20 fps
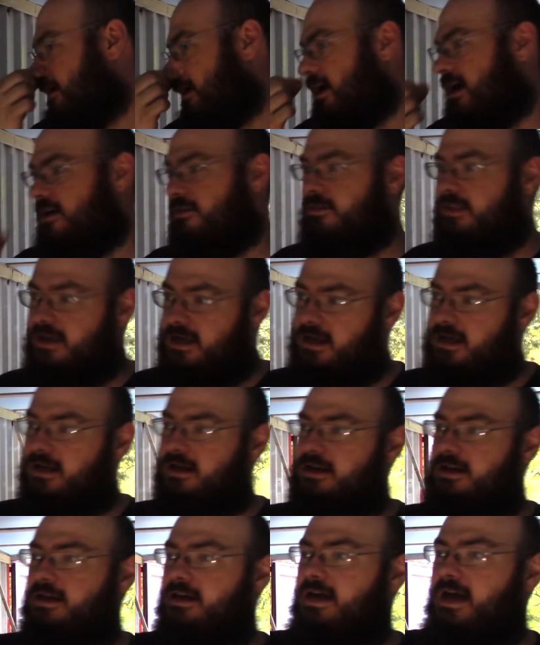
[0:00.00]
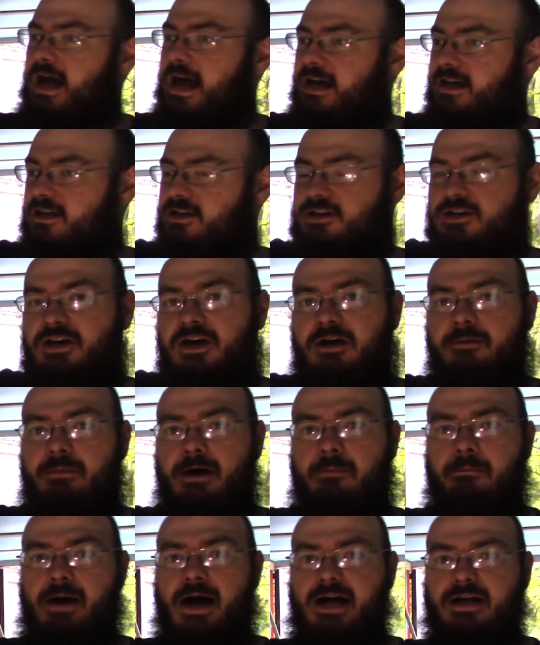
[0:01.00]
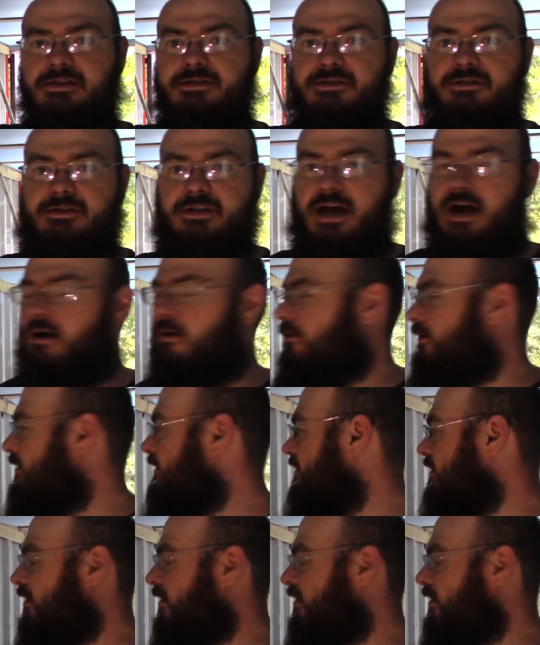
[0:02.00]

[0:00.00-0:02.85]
And then I can cut my boxes out